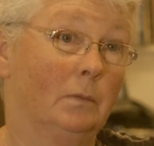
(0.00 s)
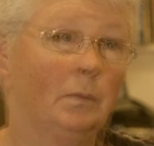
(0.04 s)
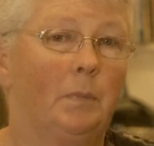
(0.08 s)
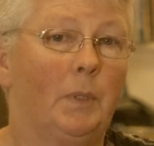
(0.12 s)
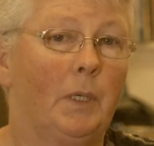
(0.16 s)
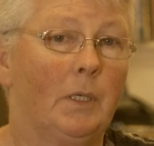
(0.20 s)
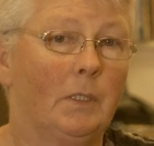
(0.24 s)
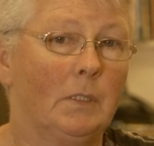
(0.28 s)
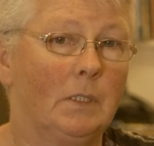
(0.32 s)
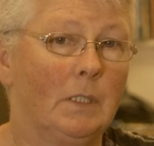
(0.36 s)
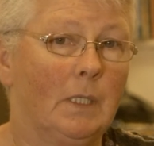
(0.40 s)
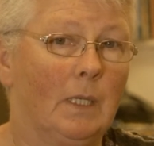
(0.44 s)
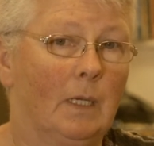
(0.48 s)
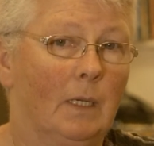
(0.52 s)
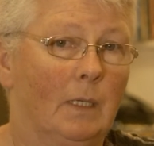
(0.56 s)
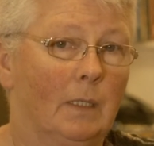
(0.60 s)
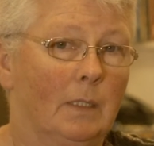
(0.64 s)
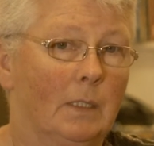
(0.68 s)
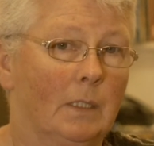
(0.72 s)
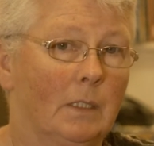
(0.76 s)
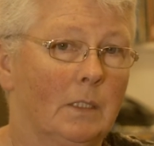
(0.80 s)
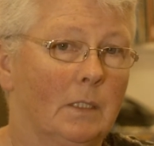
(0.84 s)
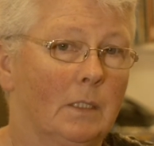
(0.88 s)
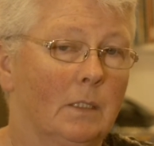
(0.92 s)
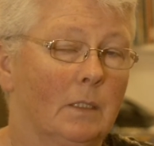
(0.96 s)

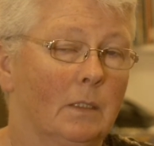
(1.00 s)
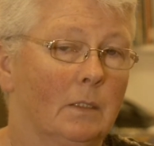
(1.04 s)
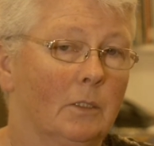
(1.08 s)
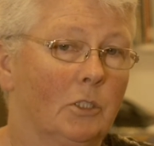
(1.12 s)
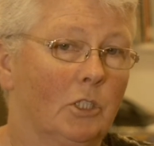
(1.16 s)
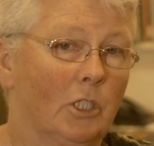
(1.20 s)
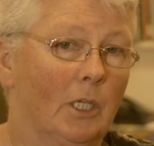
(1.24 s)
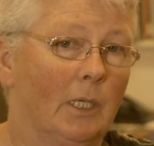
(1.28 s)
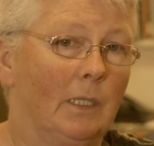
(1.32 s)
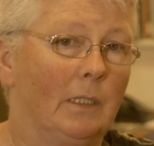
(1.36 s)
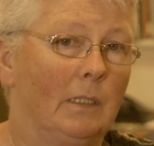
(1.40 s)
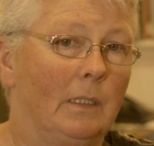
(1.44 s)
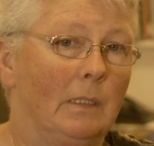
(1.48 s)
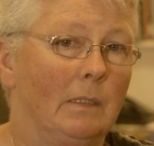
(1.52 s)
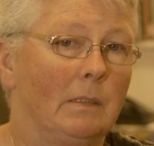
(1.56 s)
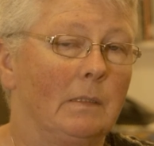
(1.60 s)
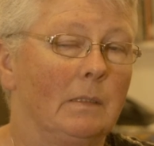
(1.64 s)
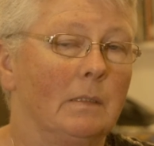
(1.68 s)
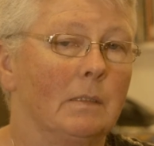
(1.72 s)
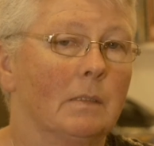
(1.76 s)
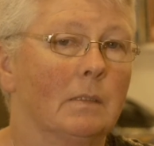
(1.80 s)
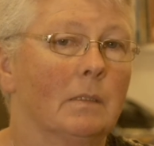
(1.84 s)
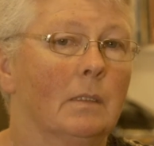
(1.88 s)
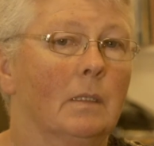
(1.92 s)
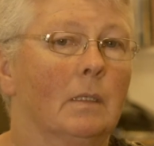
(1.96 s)
Personalised
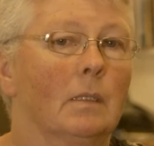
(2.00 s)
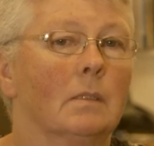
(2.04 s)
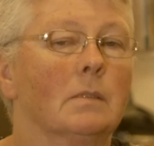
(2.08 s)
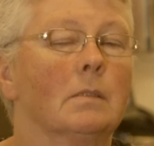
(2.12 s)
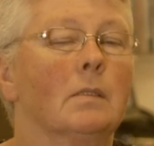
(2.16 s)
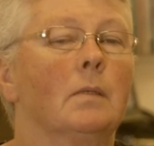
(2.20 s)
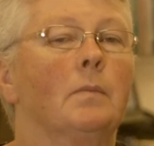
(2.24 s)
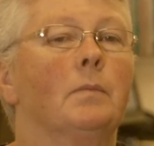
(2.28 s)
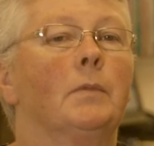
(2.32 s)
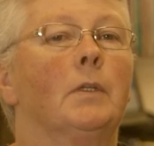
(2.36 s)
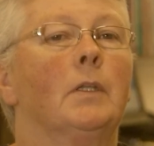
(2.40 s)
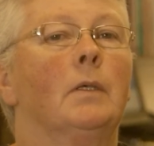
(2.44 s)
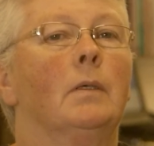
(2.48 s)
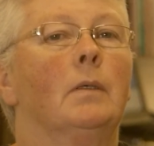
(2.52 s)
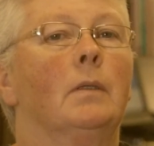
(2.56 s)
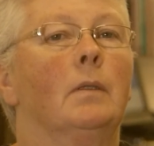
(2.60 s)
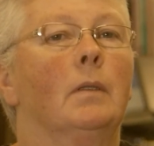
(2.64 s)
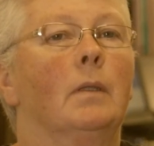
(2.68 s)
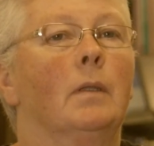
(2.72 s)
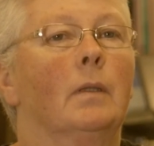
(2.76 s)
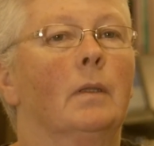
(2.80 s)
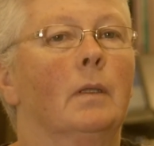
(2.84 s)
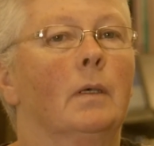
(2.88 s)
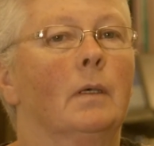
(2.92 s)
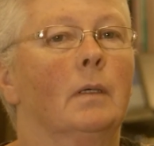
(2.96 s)
checklists are
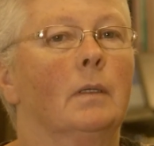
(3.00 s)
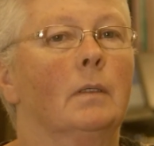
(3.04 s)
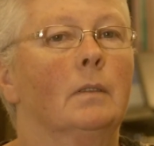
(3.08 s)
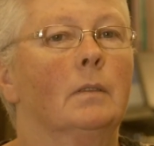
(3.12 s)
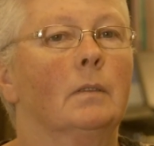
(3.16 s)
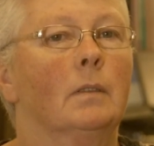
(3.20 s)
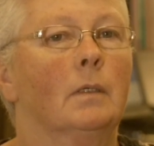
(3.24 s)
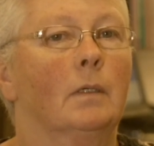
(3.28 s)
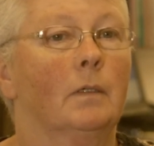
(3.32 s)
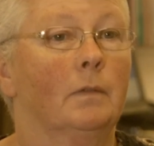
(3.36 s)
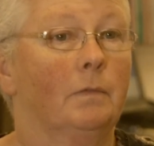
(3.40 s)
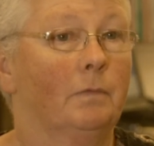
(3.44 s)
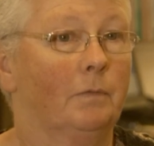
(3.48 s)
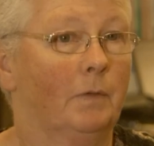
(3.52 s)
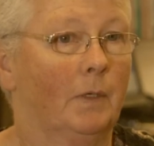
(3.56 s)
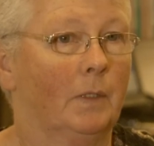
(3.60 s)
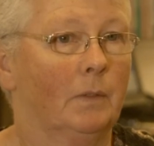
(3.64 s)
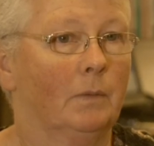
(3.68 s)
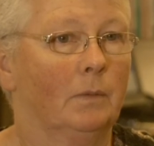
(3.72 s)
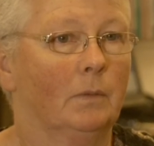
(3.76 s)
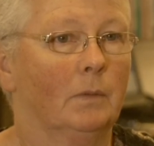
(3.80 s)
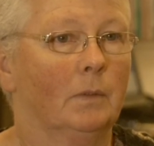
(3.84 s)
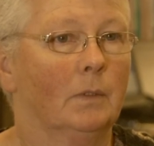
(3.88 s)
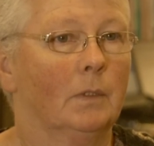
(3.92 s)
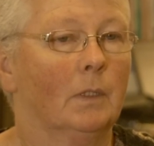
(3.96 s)
something that I
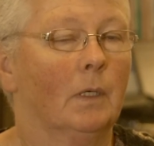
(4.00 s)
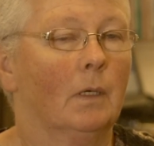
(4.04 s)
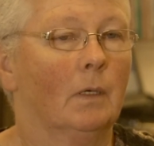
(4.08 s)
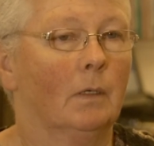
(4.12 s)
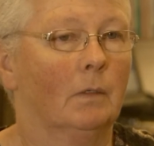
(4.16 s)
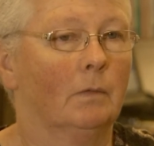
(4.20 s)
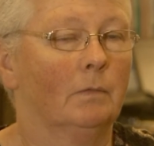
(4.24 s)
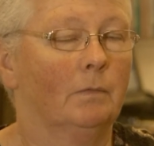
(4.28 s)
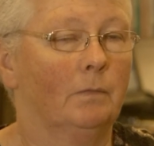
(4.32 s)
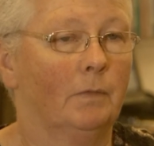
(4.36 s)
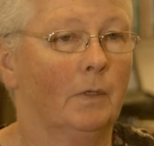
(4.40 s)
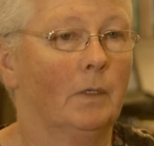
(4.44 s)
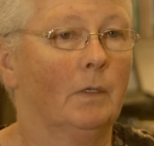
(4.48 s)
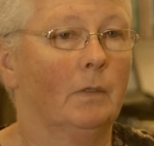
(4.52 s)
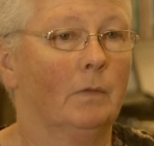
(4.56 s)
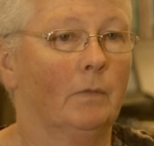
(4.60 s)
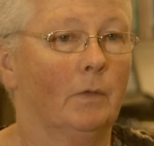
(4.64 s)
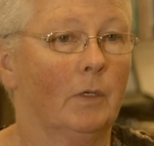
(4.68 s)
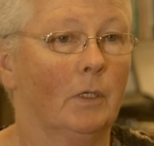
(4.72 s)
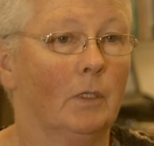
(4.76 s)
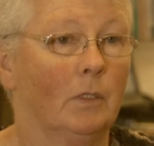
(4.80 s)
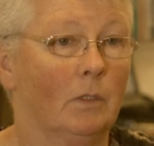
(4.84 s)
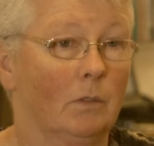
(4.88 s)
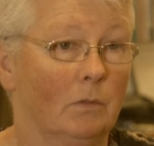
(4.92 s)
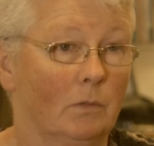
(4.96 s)
found are very,
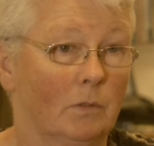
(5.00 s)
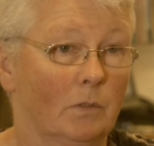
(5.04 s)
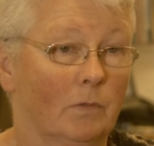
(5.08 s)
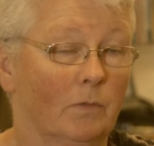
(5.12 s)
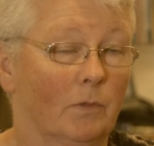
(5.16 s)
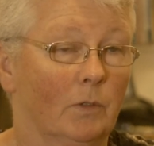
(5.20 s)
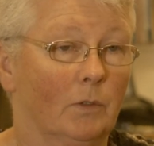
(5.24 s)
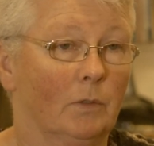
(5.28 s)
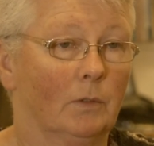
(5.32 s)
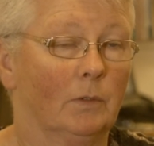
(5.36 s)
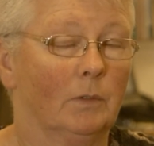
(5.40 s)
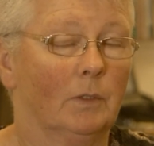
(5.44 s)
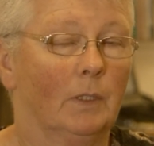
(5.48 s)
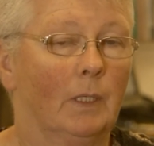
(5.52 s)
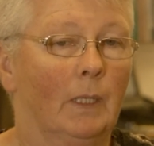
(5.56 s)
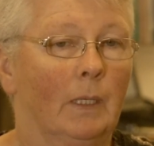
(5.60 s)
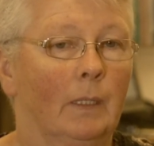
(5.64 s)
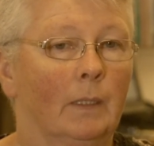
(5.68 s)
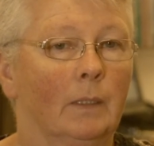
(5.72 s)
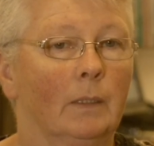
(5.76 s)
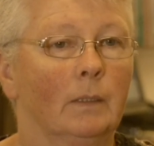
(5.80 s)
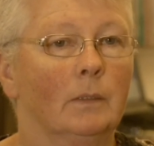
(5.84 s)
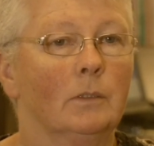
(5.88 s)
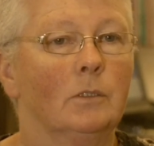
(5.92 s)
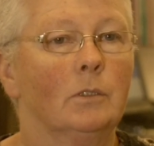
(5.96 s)
very useful
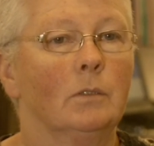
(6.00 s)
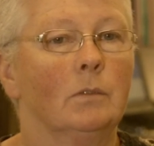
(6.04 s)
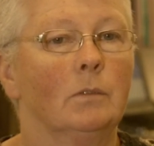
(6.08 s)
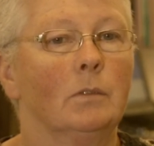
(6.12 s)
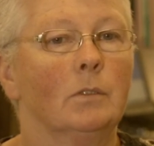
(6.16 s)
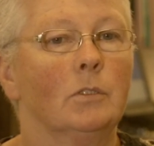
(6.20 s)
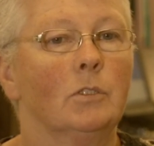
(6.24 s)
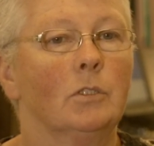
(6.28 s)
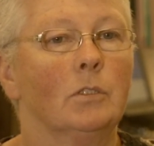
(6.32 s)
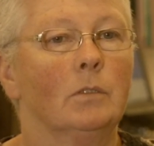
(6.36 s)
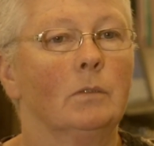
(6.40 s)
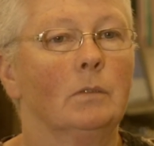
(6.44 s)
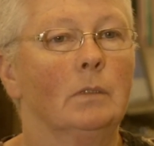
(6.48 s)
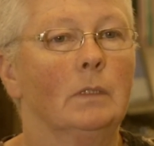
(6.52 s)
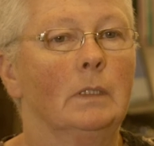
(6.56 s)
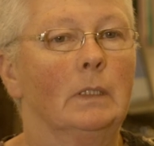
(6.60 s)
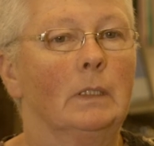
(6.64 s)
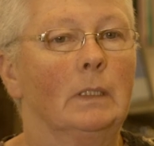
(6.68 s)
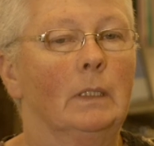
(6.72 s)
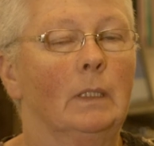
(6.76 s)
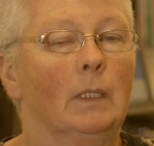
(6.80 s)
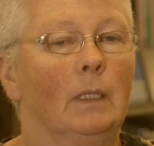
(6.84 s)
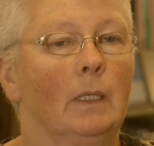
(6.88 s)
to the student.